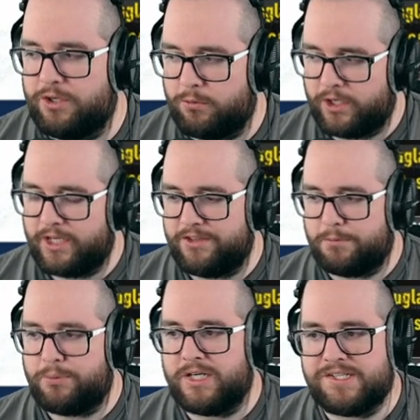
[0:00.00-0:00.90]
think we're going to get the
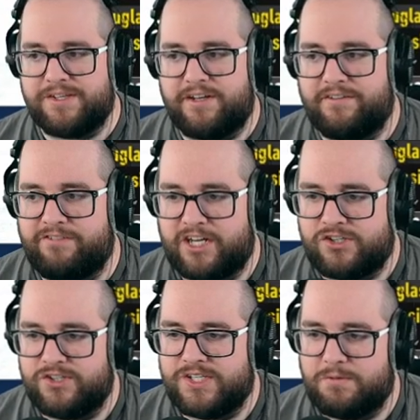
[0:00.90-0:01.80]
picks and the
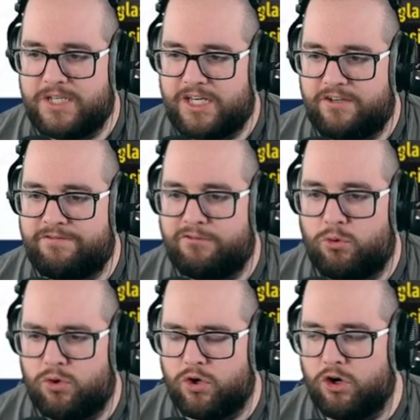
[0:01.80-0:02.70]
deflections that we need
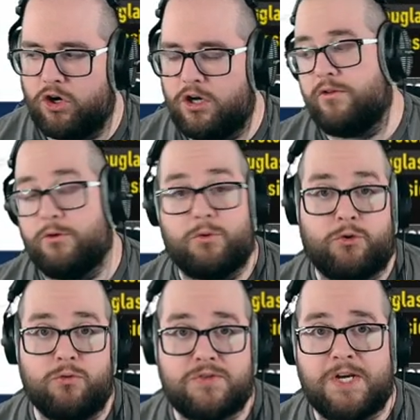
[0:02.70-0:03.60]
for the
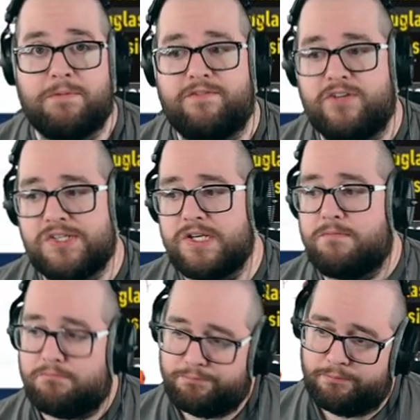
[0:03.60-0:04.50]
recruits coming to visit,
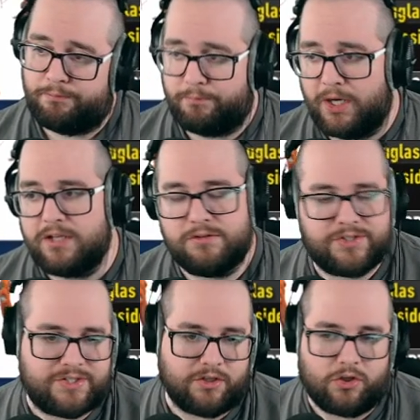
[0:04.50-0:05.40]
but
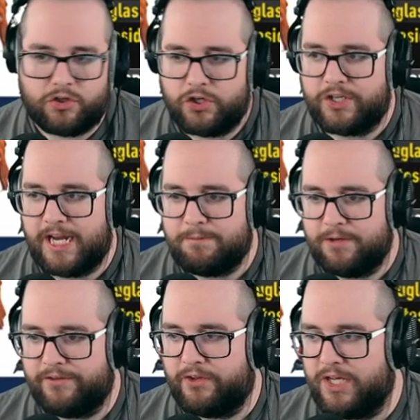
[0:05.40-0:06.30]
still a good game
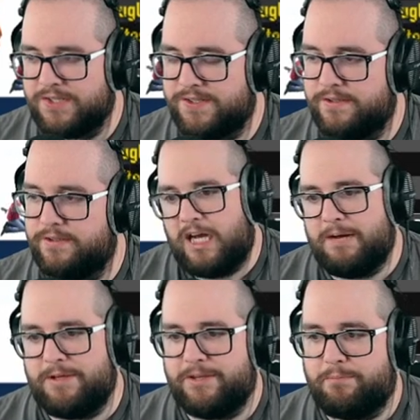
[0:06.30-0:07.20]
nonetheless. I
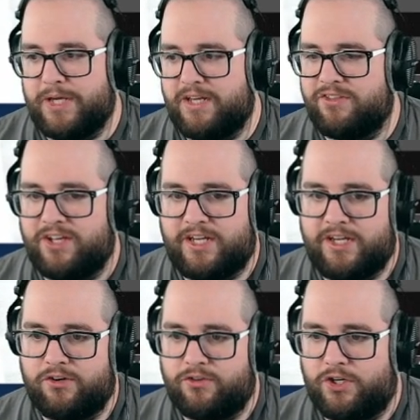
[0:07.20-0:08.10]
mean, the big thing
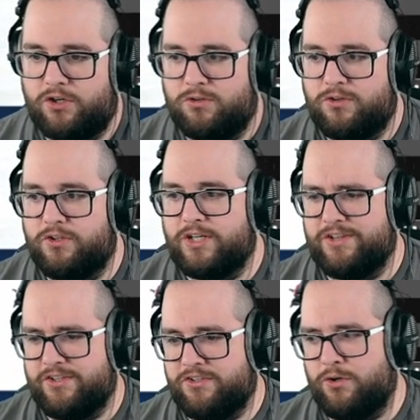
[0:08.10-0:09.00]
here, though, look
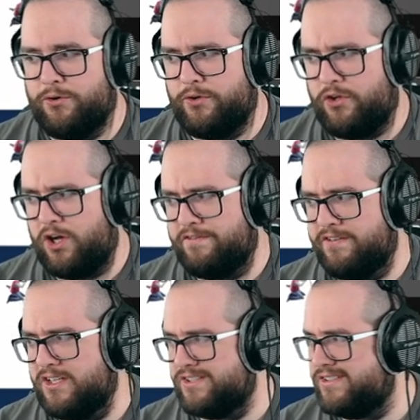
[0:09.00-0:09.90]
at the total
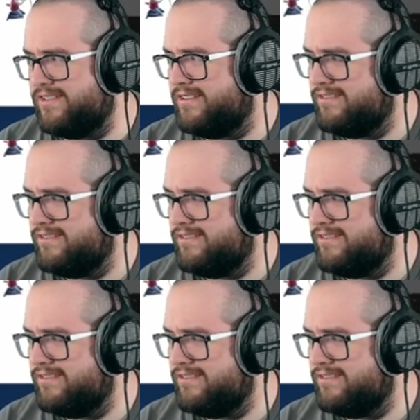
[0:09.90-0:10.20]
offense